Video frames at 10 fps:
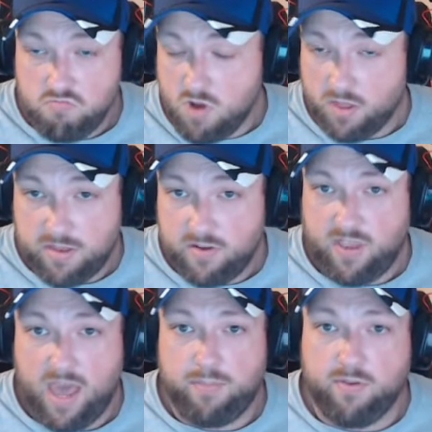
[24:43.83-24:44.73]
Nothing has
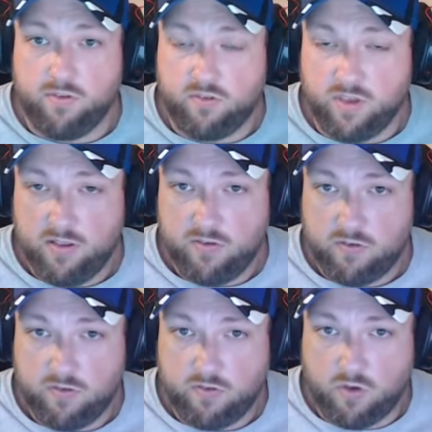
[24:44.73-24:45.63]
happened
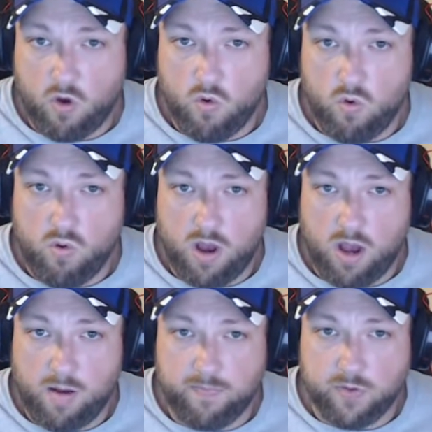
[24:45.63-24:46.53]
since.
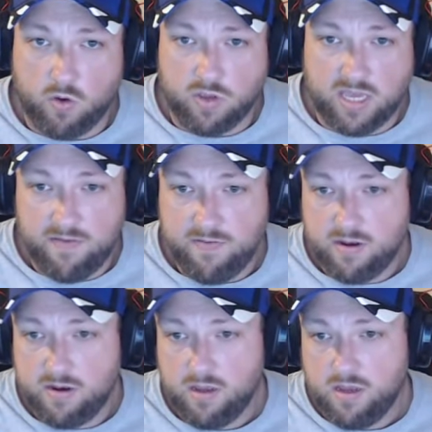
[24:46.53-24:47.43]
So,
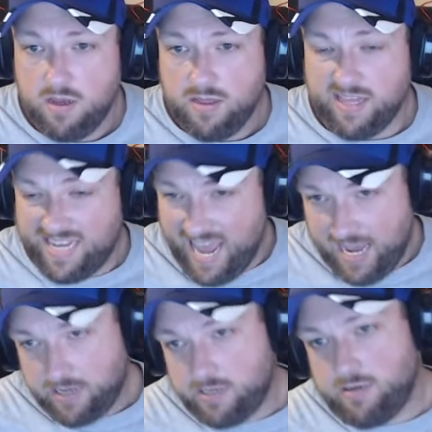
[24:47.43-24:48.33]
given the
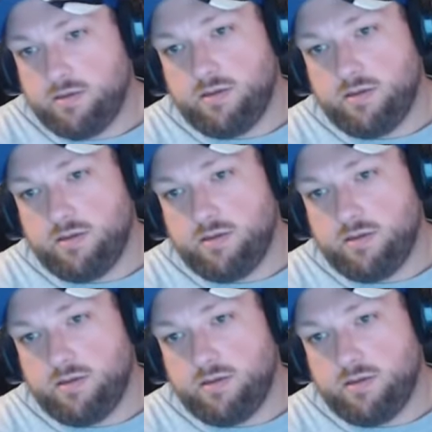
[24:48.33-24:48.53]
date,